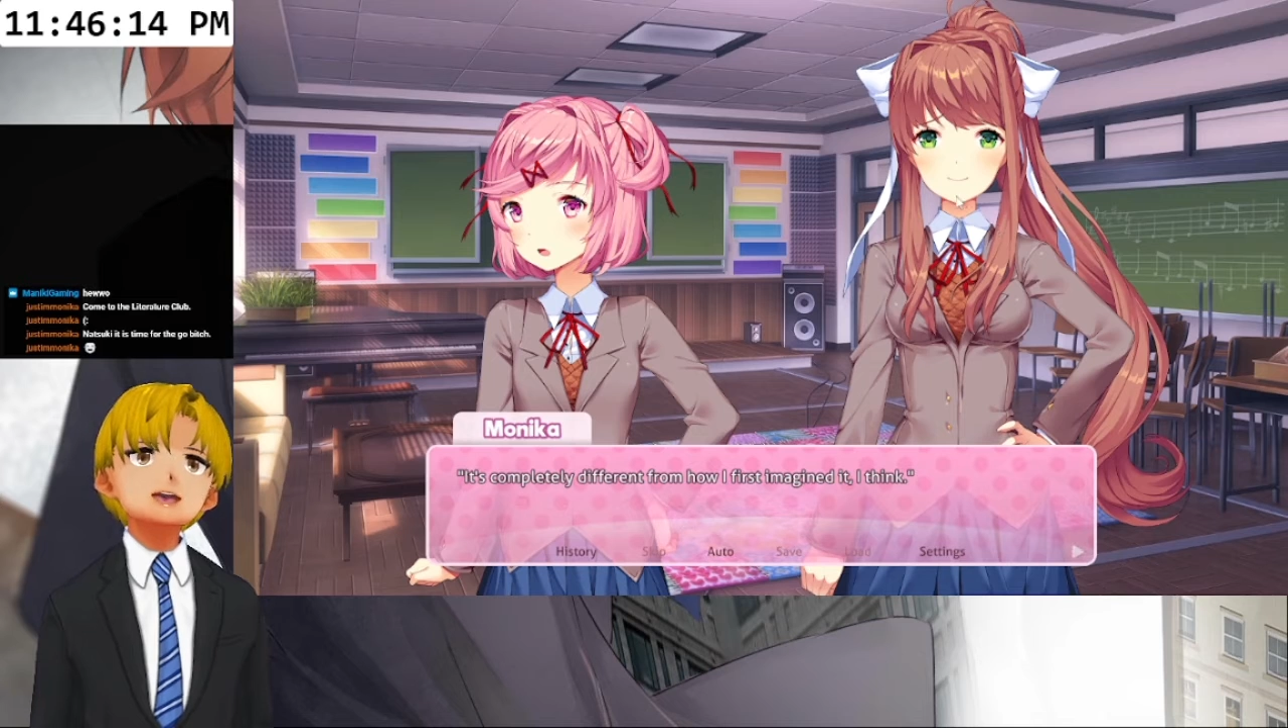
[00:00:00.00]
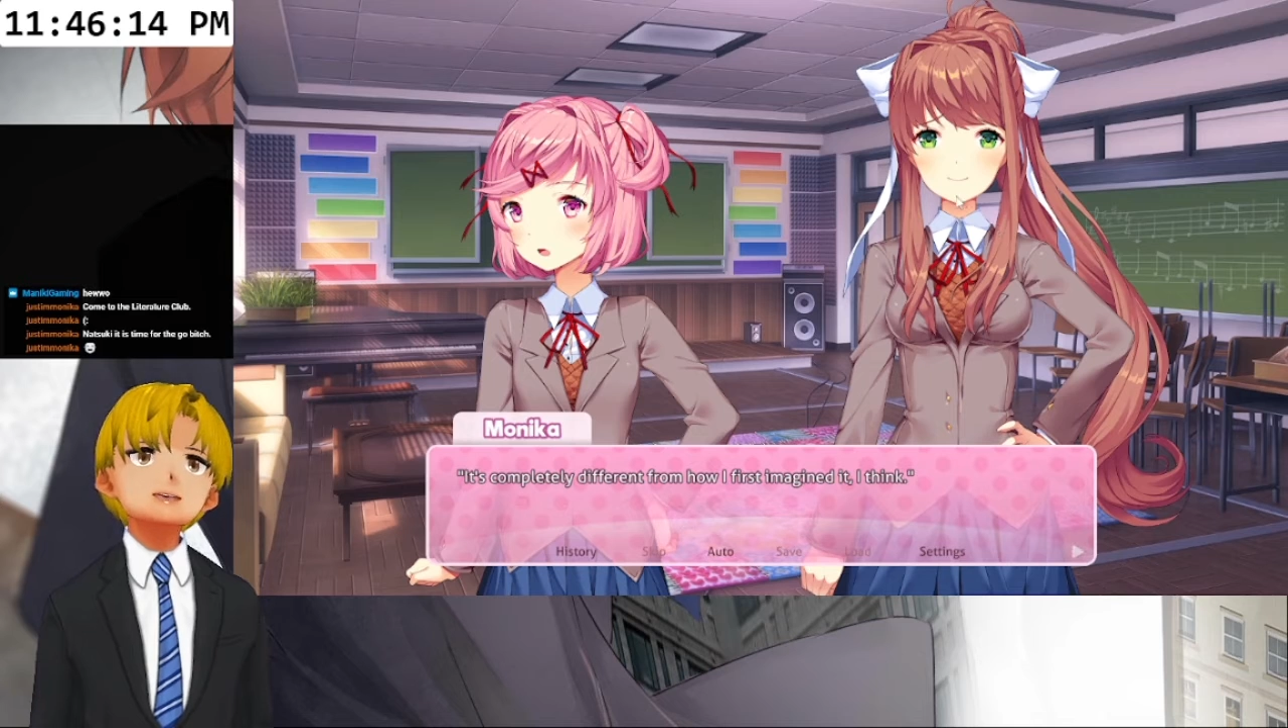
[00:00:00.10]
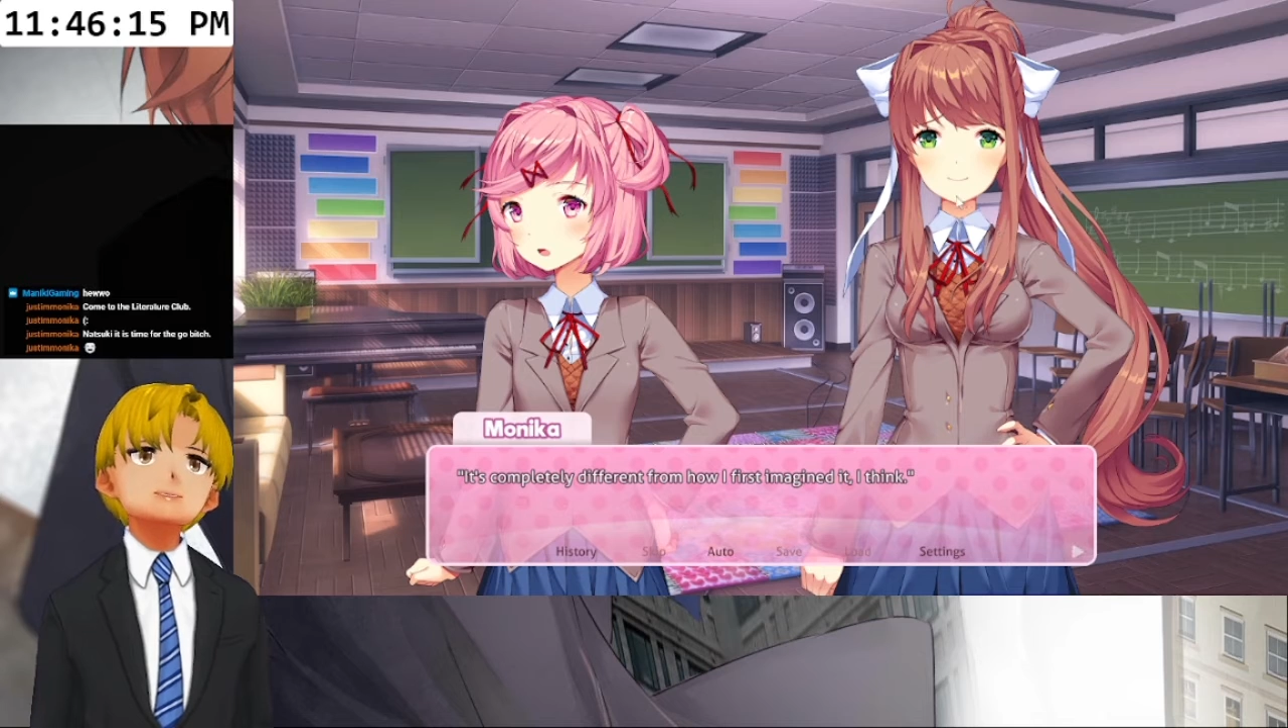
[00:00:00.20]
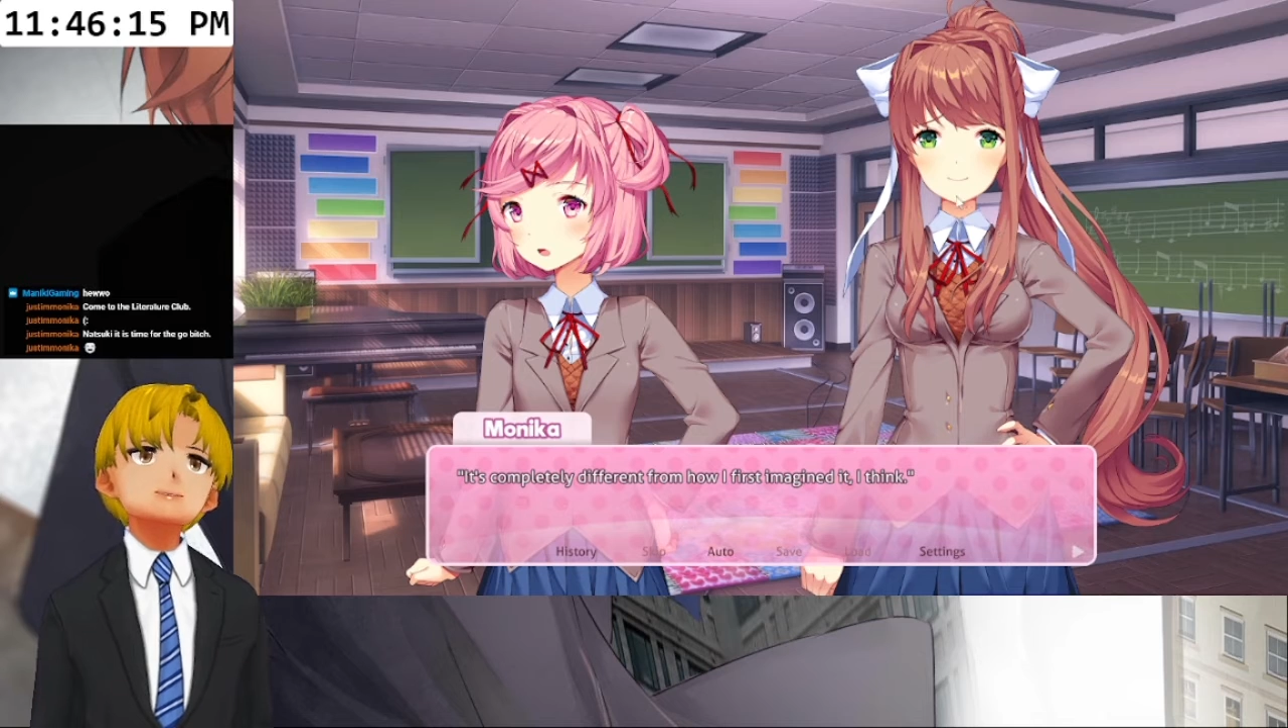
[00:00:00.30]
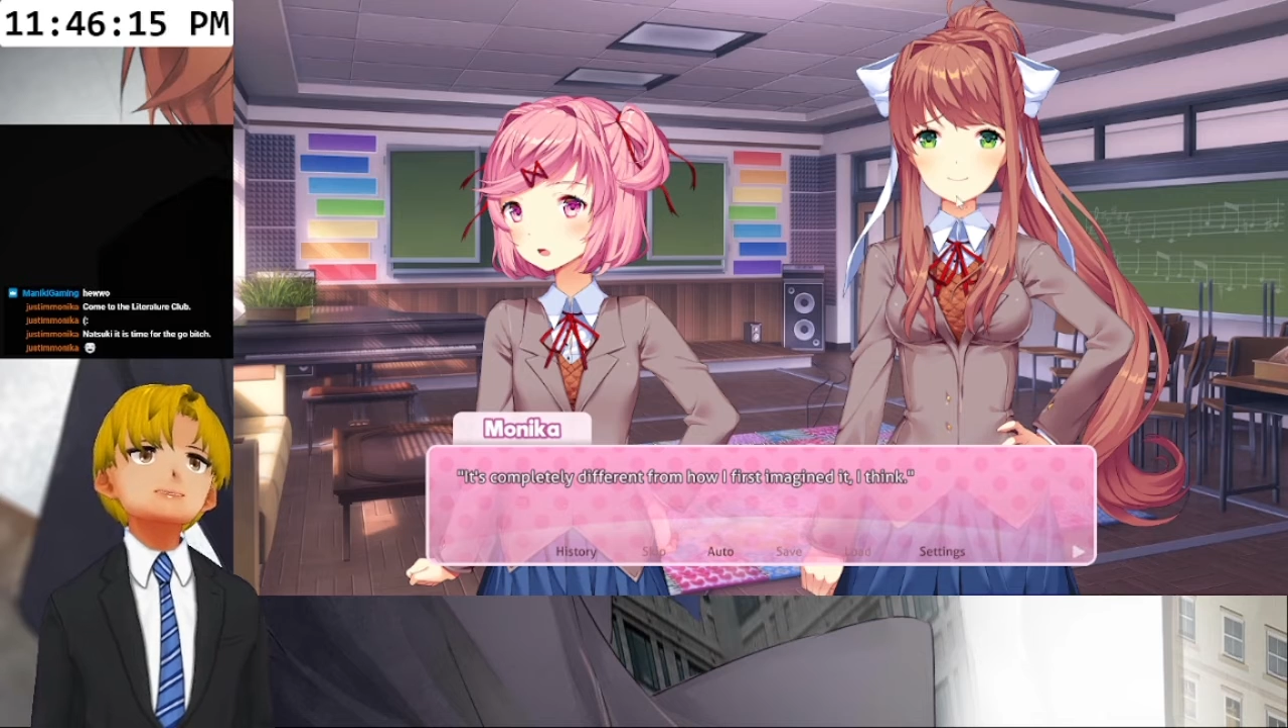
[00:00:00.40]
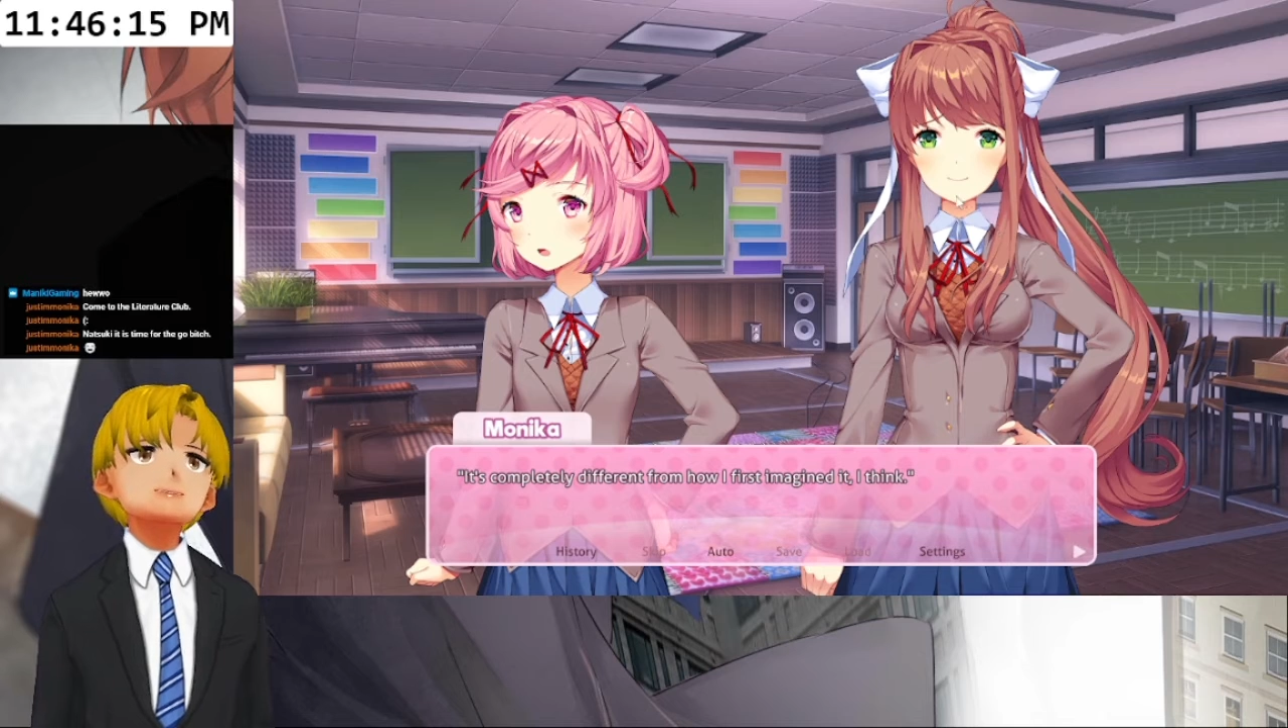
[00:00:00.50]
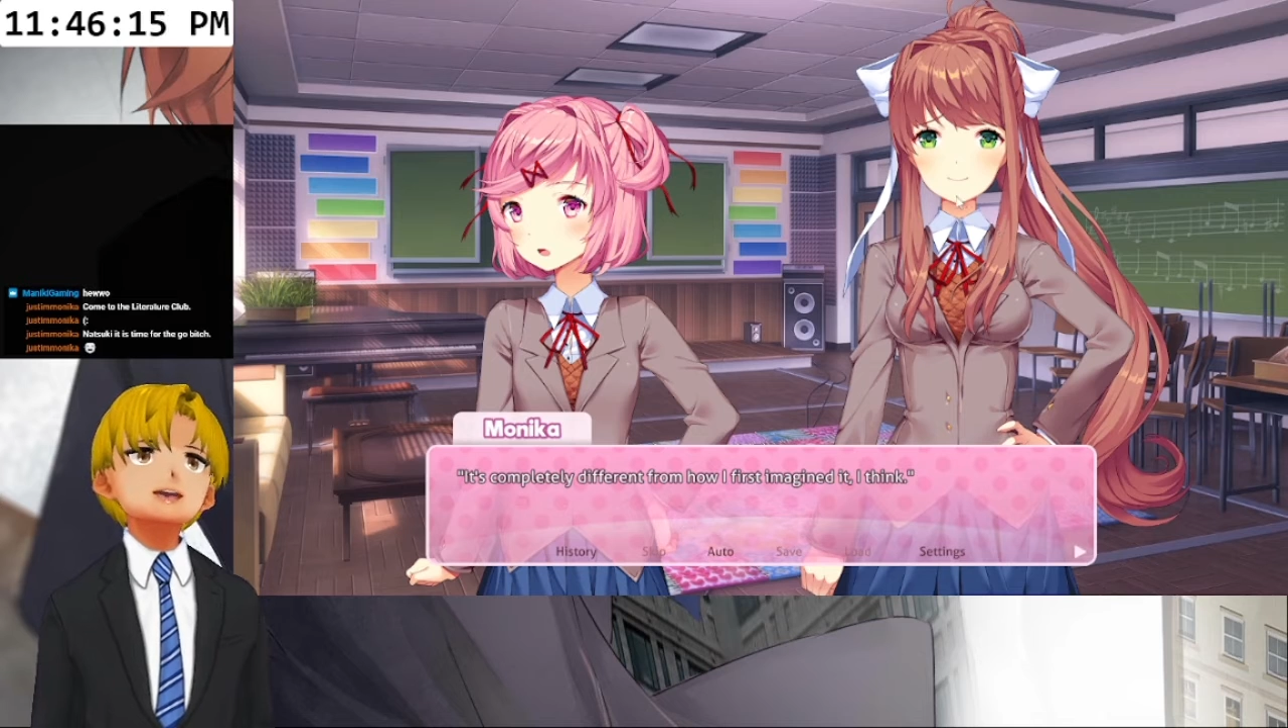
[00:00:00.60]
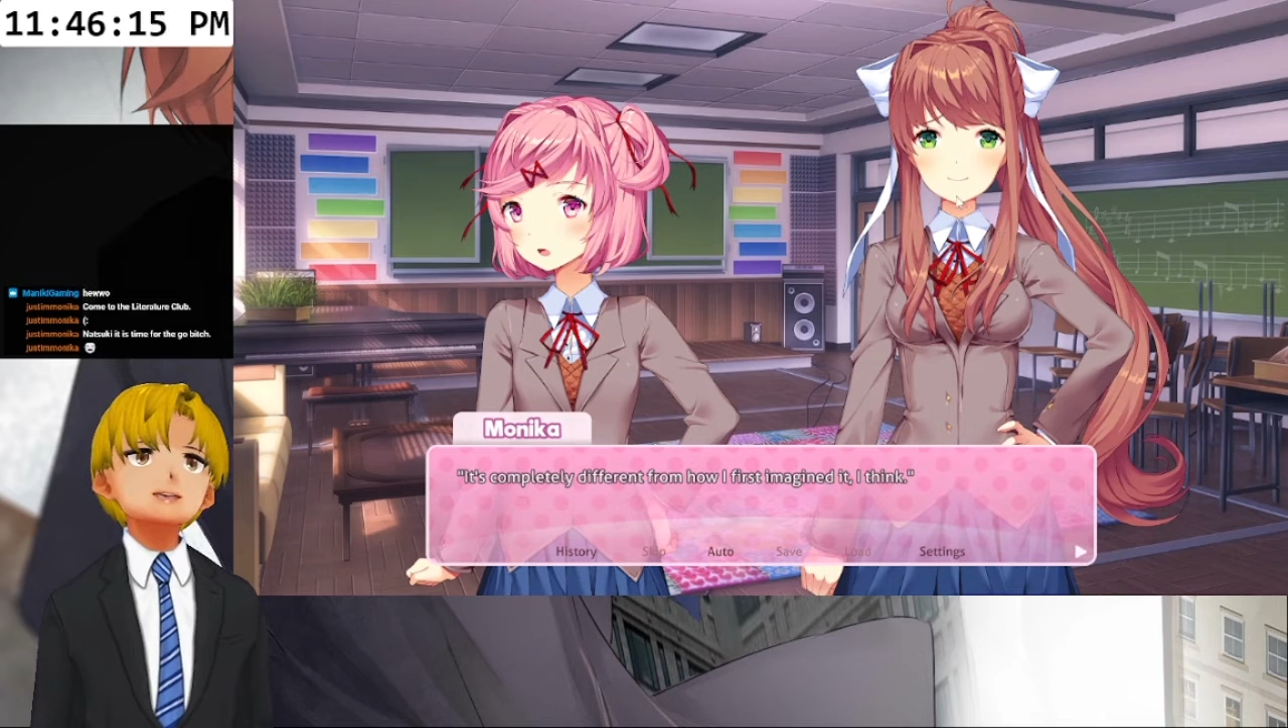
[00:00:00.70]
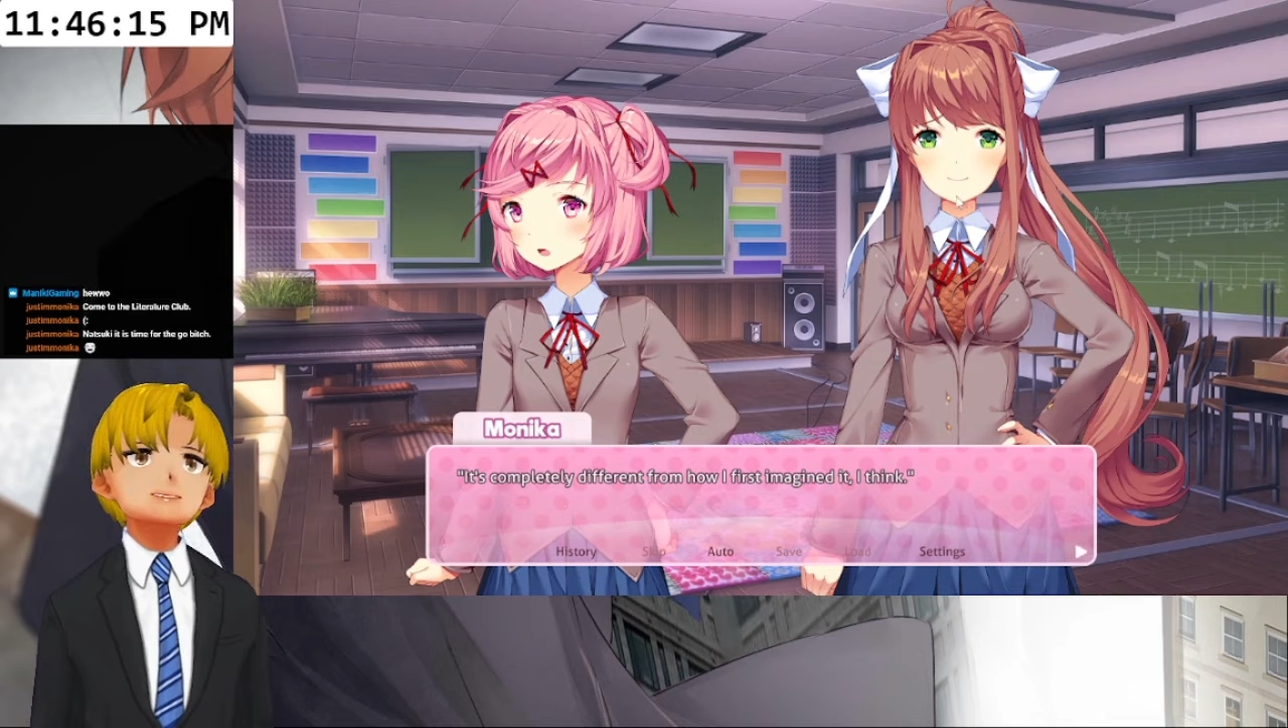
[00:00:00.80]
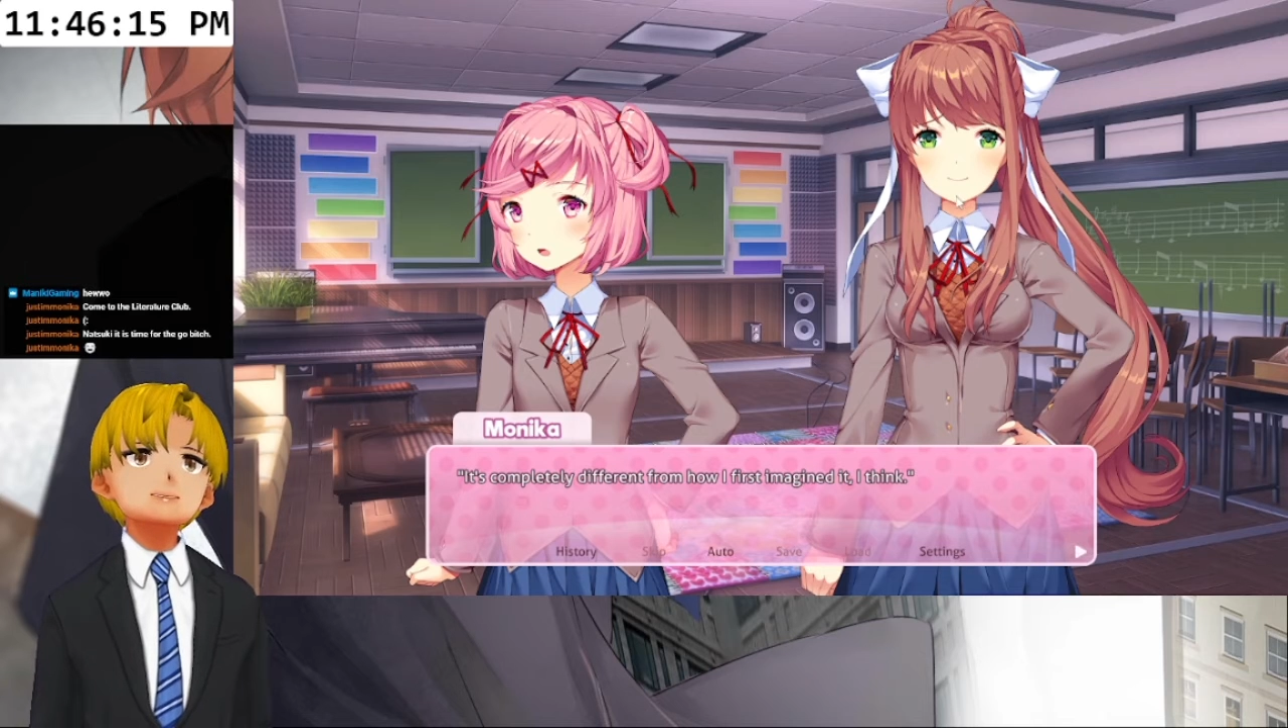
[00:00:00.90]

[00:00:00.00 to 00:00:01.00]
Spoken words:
I first imagined